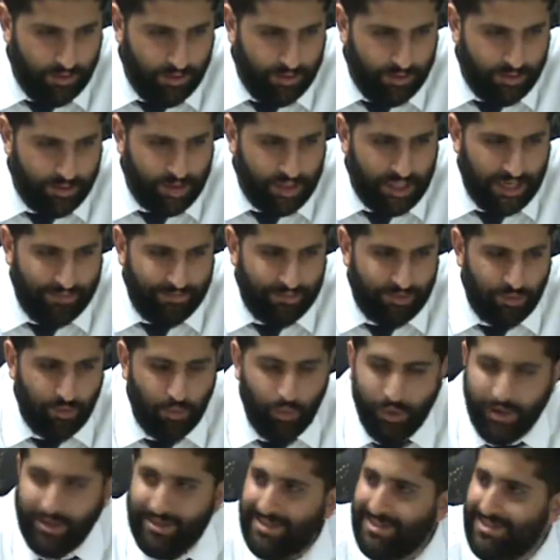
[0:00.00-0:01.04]
in chapter
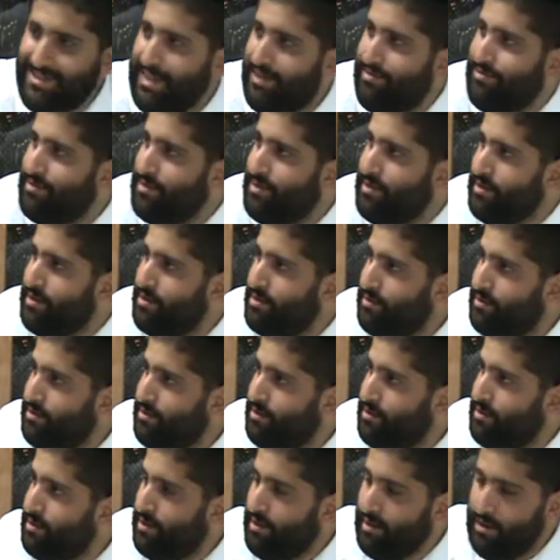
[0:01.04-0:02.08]
170,
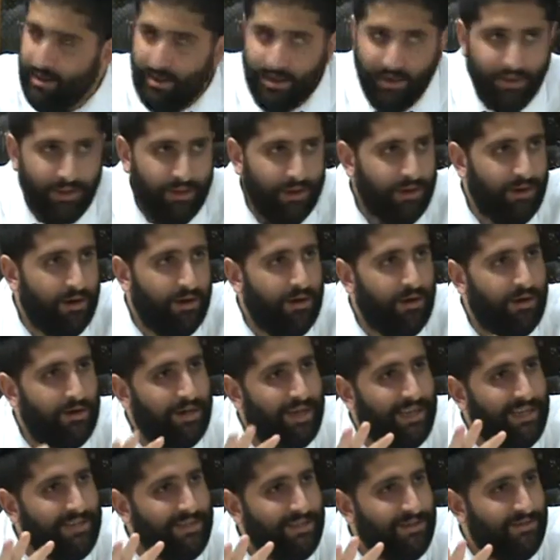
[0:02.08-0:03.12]
there are all
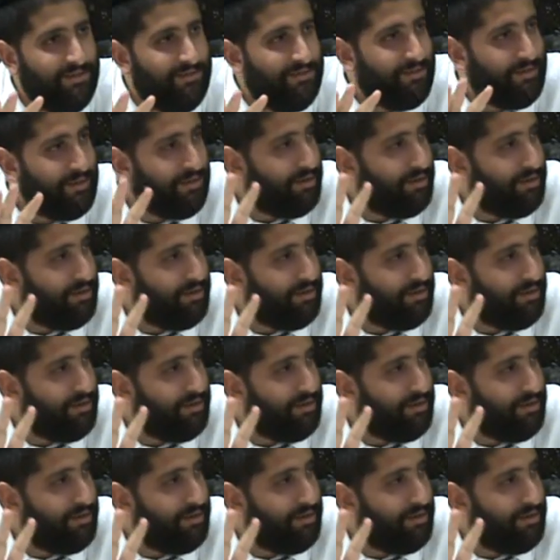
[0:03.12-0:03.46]
kinds of,